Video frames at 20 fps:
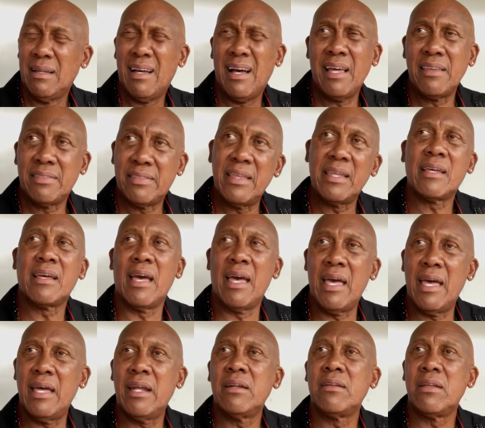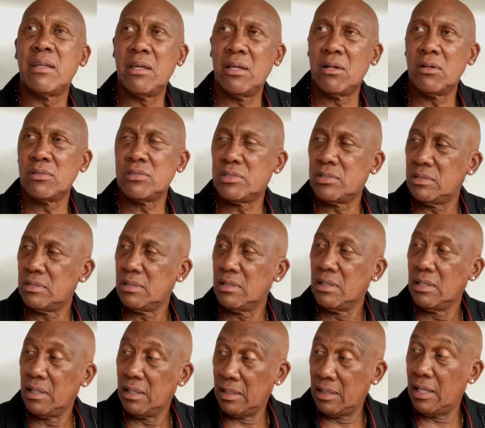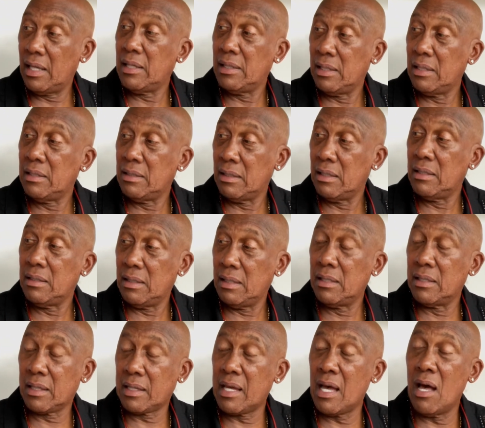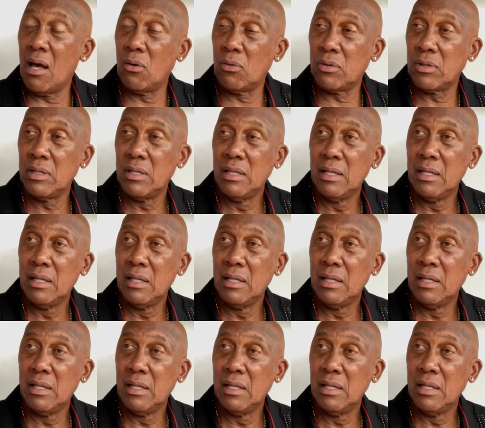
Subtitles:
I think, ahead of the hitters in the count